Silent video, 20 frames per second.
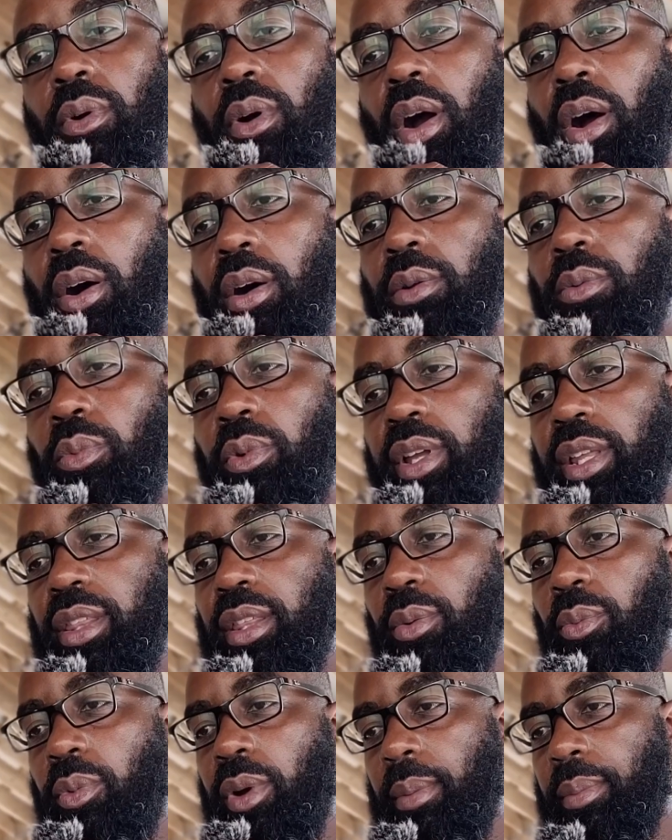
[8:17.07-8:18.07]
on
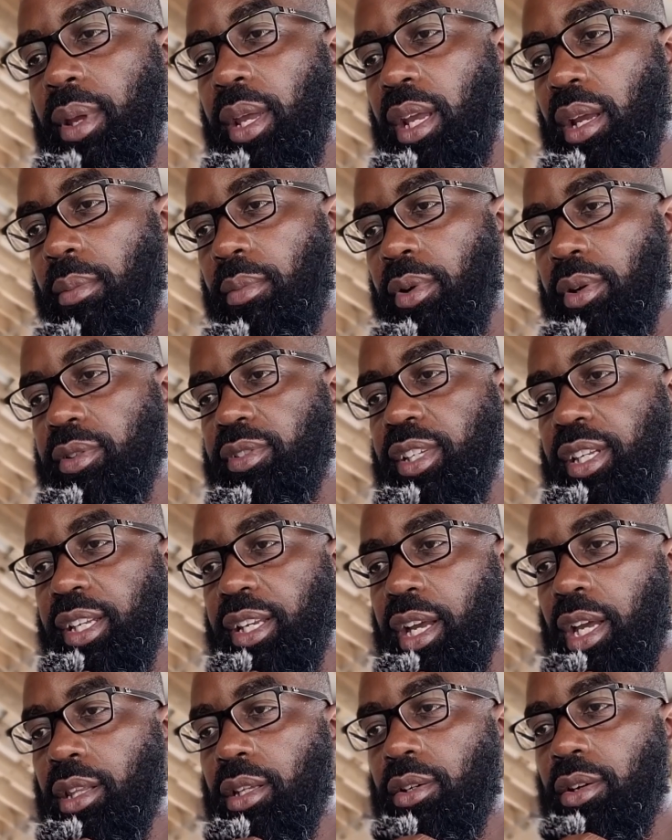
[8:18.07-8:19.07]
with Whip Emmer
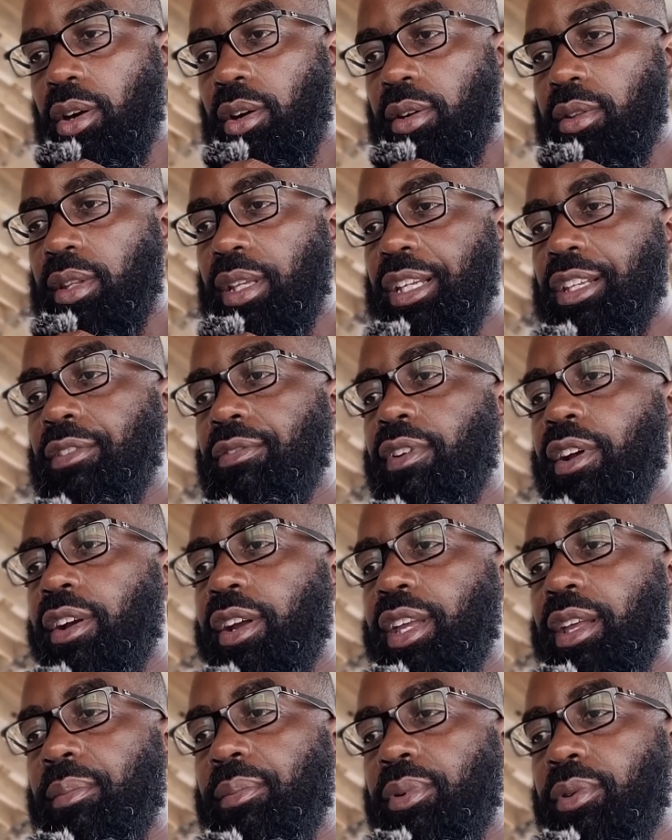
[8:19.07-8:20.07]
together on these
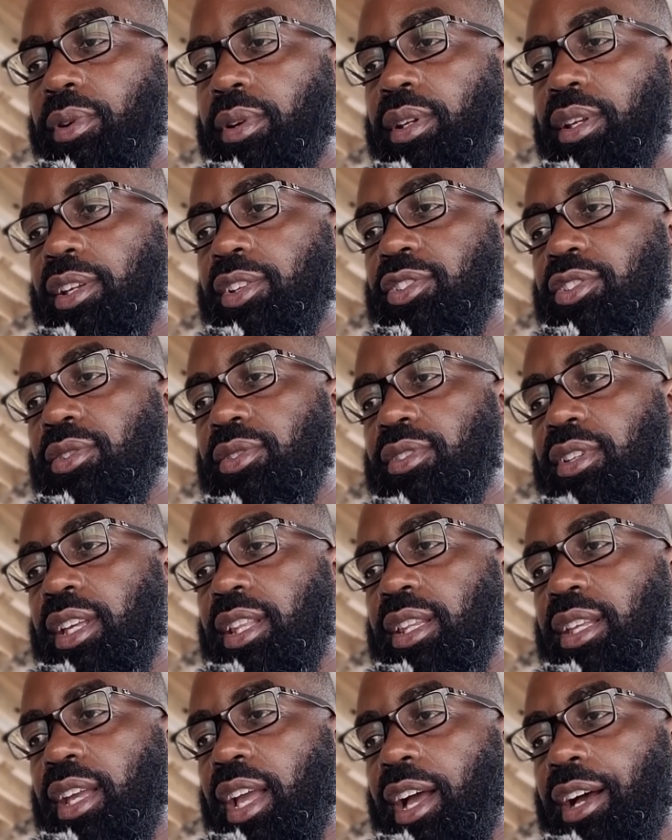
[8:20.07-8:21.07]
very important issues
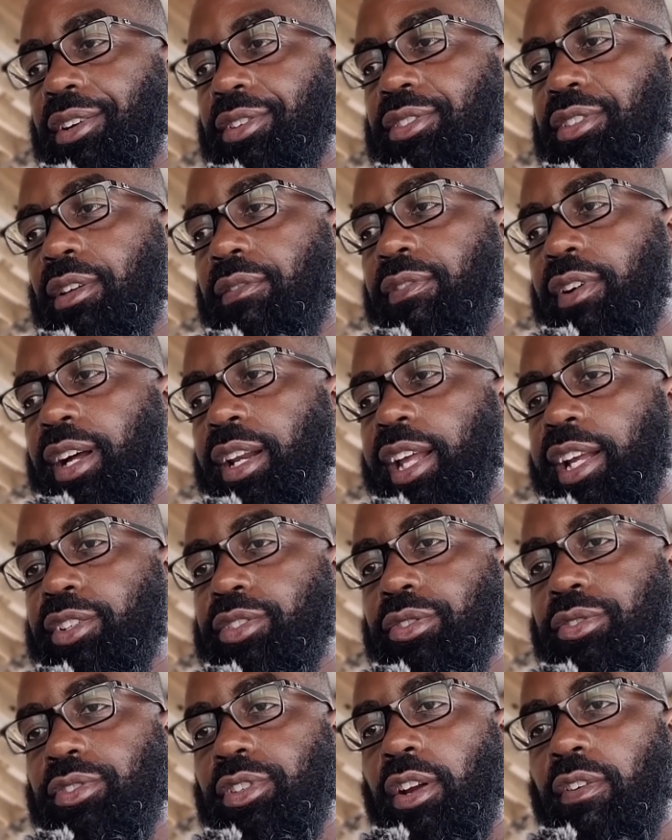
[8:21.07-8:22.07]
in the House
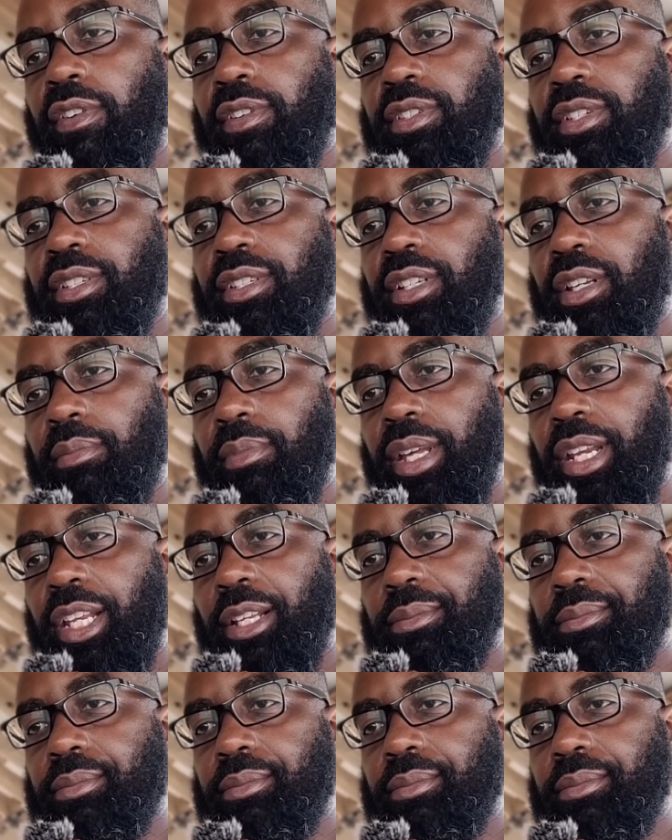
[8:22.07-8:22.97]
Financial Services Committee.